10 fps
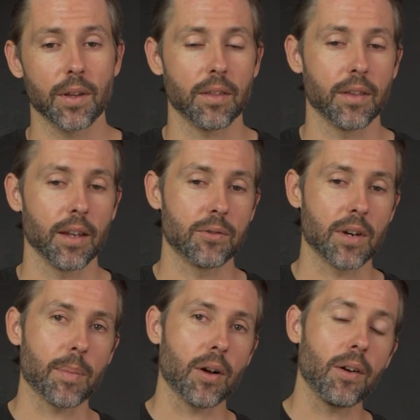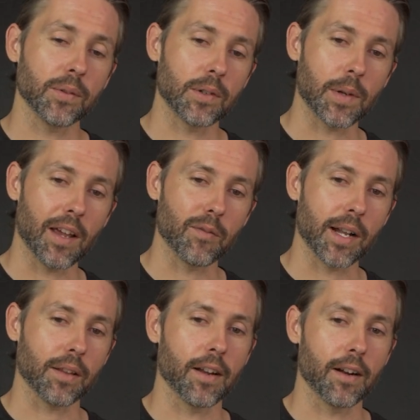with the drop alt, which we have
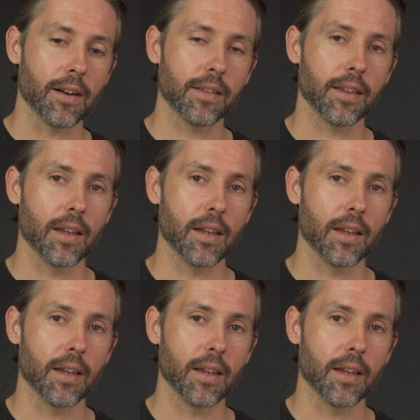back there,